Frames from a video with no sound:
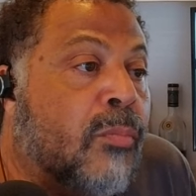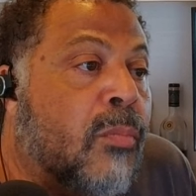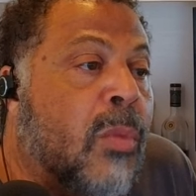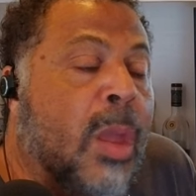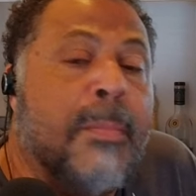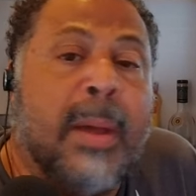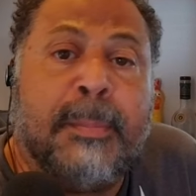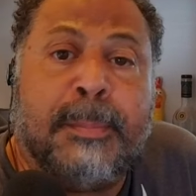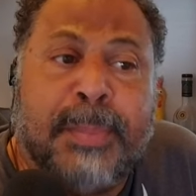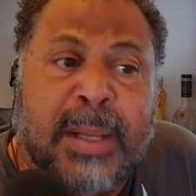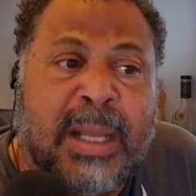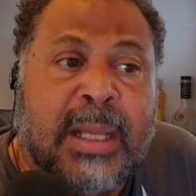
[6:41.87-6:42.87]
But
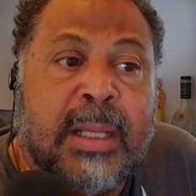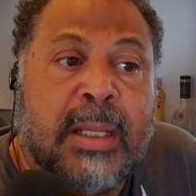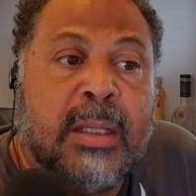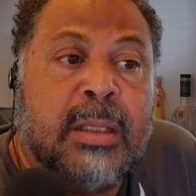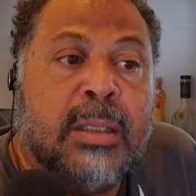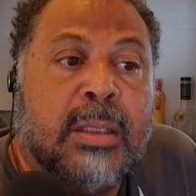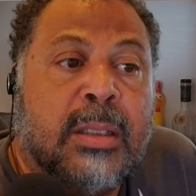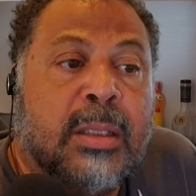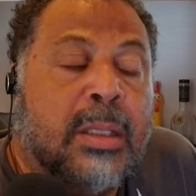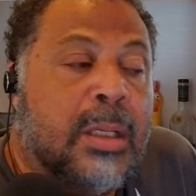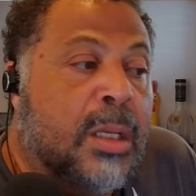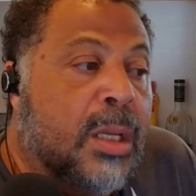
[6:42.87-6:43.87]
B,
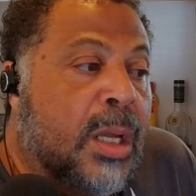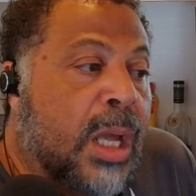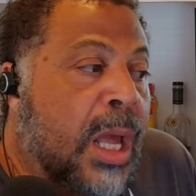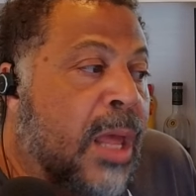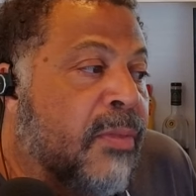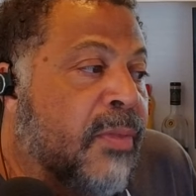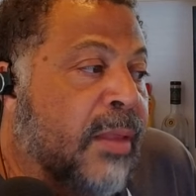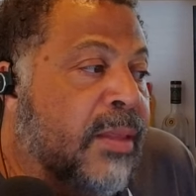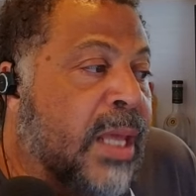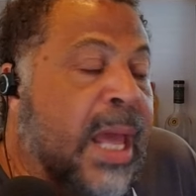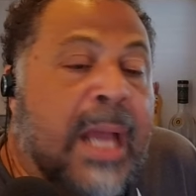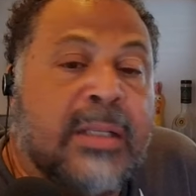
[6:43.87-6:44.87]
that
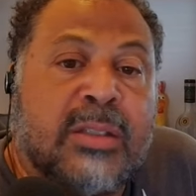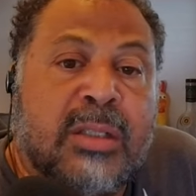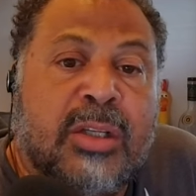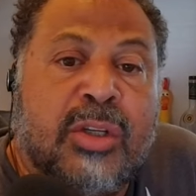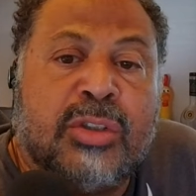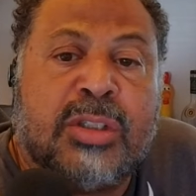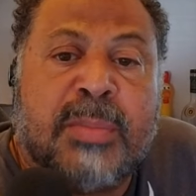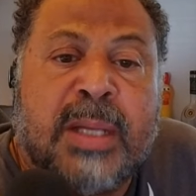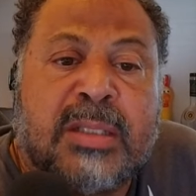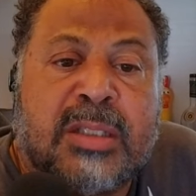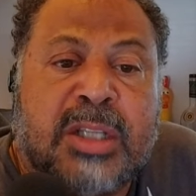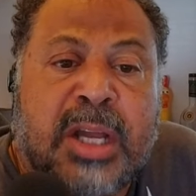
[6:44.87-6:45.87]
they actually use him
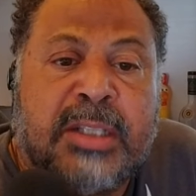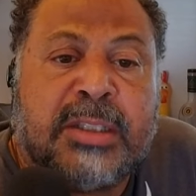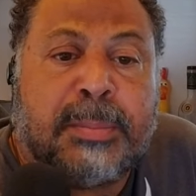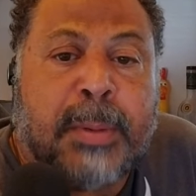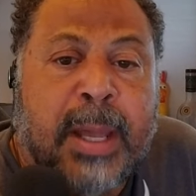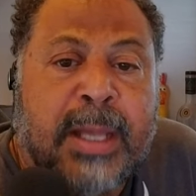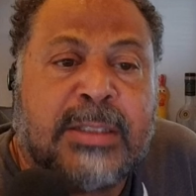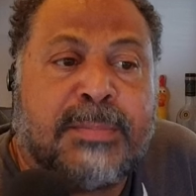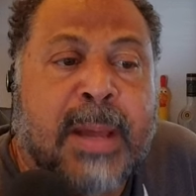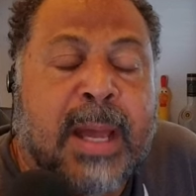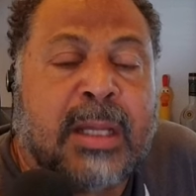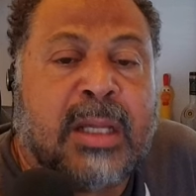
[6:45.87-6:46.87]
as a change of pace
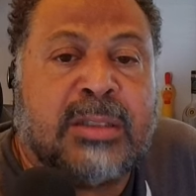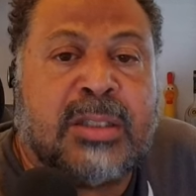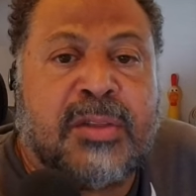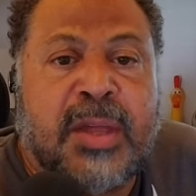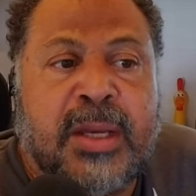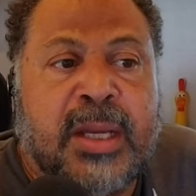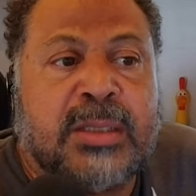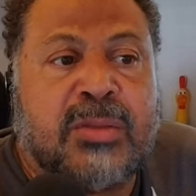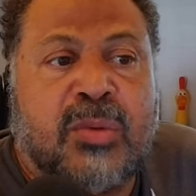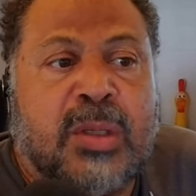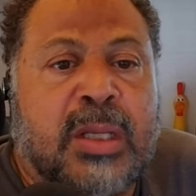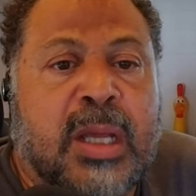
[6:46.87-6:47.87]
back. Because the thing that's
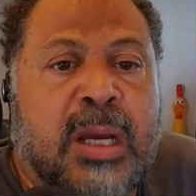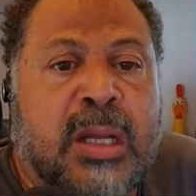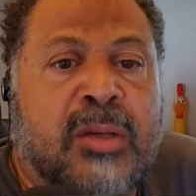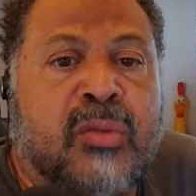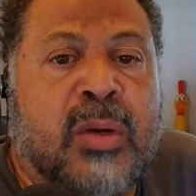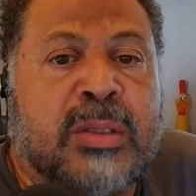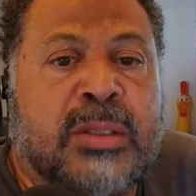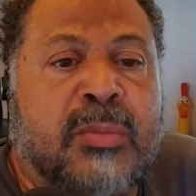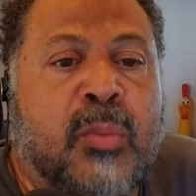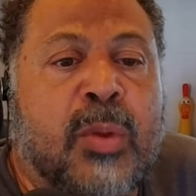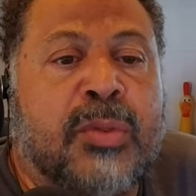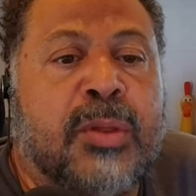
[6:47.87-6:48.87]
really kind of interesting
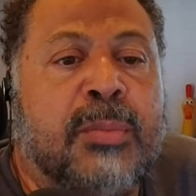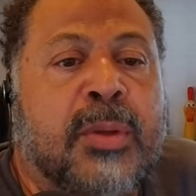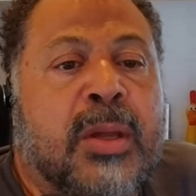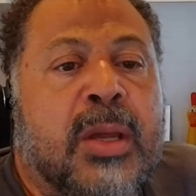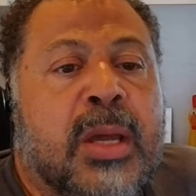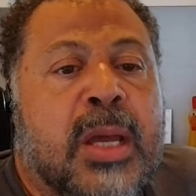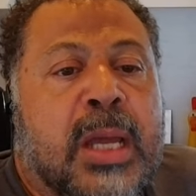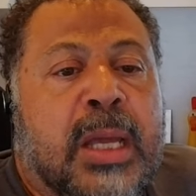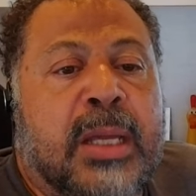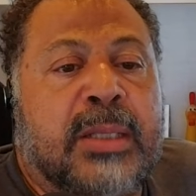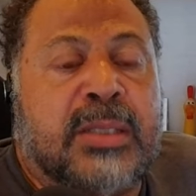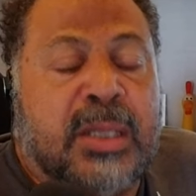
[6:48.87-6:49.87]
with him
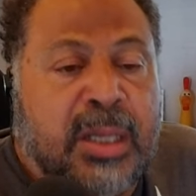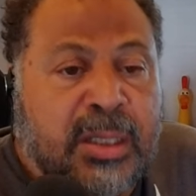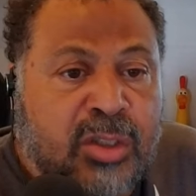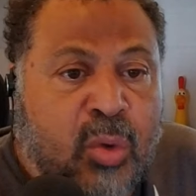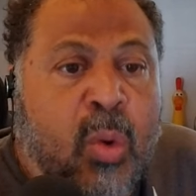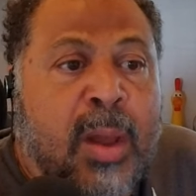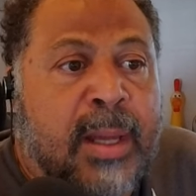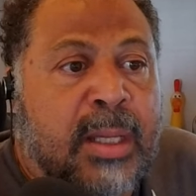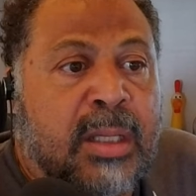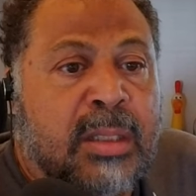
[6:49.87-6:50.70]
is he is quick